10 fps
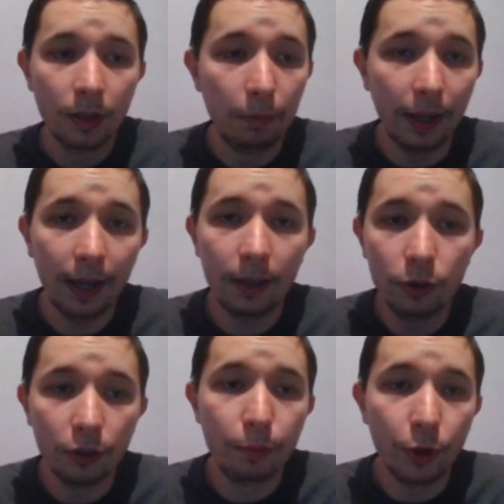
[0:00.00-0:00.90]
black
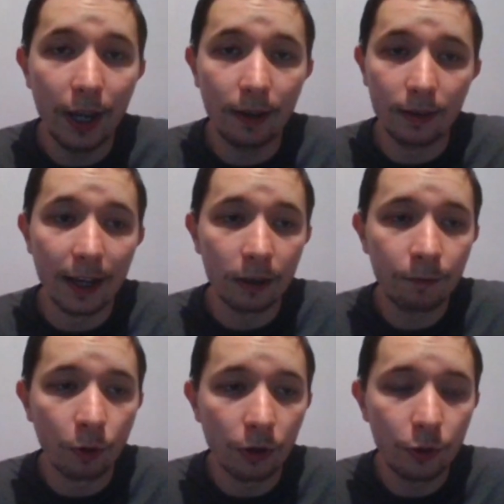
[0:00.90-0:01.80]
cannot break that
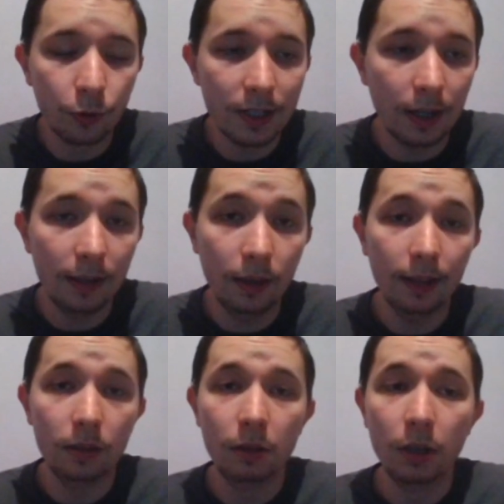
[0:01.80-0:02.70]
fortress and
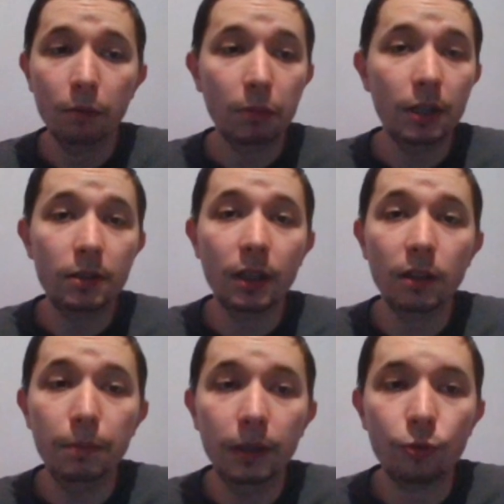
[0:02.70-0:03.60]
that it's going
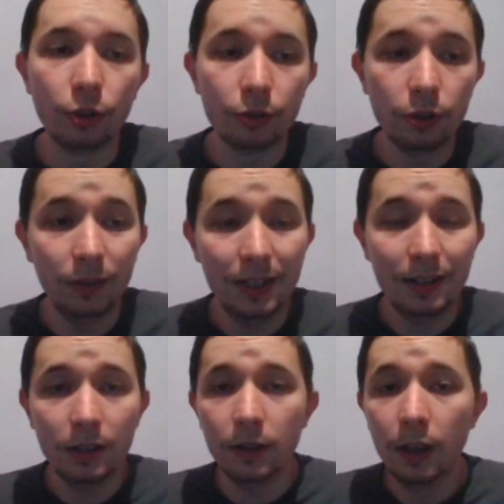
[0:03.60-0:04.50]
to be draw. So
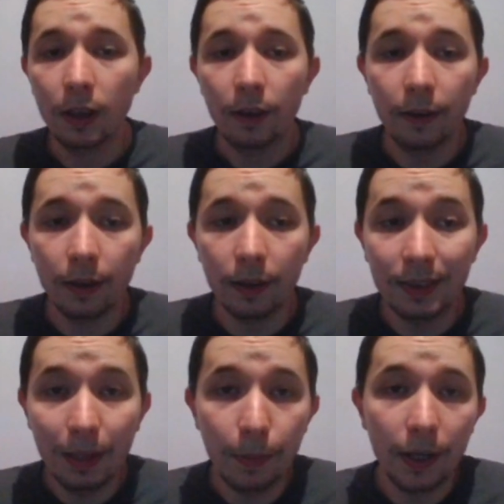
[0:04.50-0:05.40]
this is a
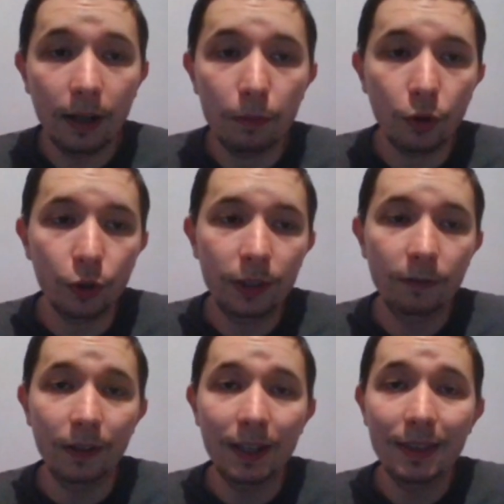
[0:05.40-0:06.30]
typical
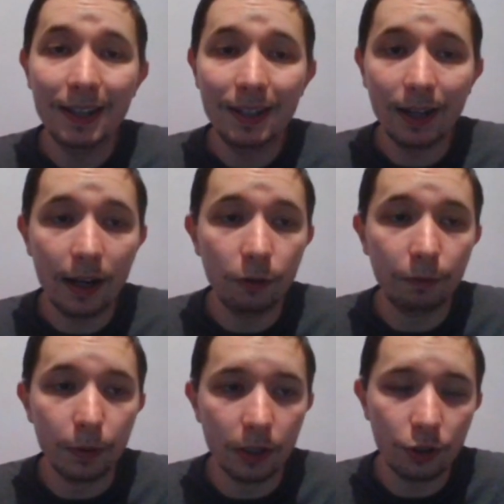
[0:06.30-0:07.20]
motive in these kind
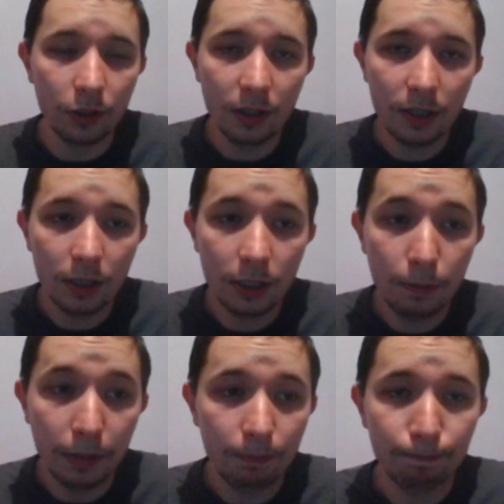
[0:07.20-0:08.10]
of positions.
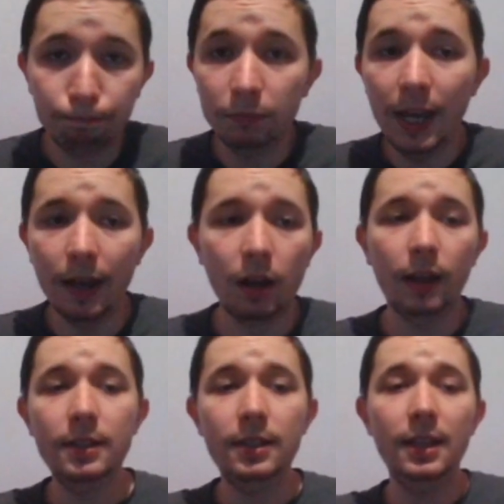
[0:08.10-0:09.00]
But yeah,
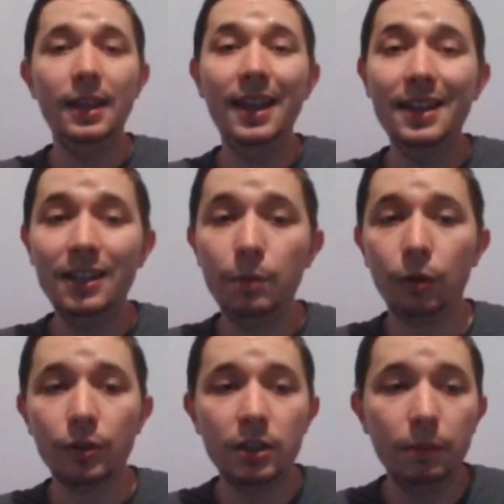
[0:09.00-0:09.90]
let's see, is it
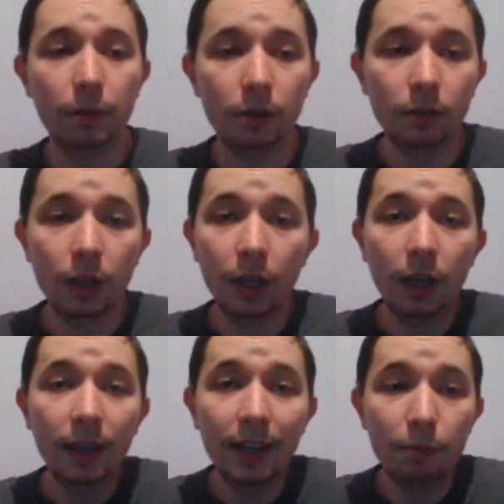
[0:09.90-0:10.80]
possible?
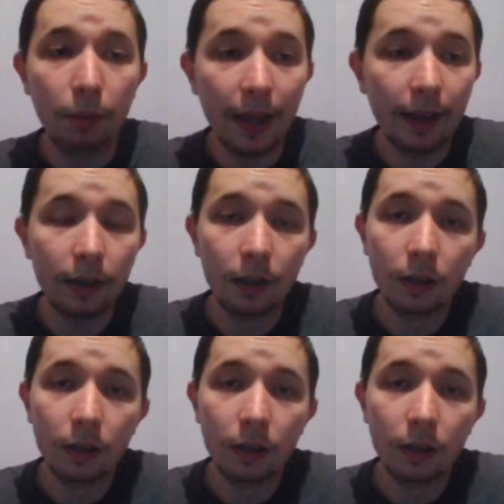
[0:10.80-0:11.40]
Can black